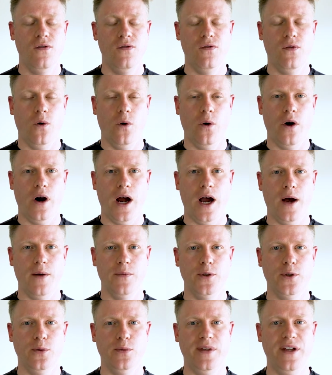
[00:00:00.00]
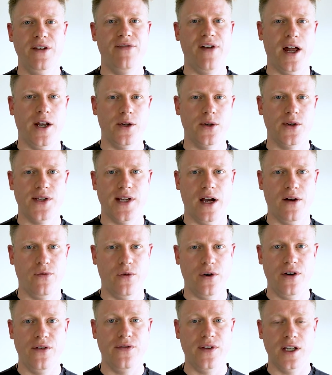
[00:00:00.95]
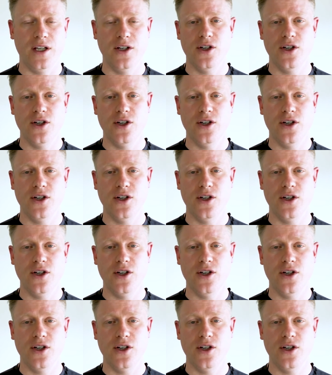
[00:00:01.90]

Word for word: for uh, to defend yourself or anything.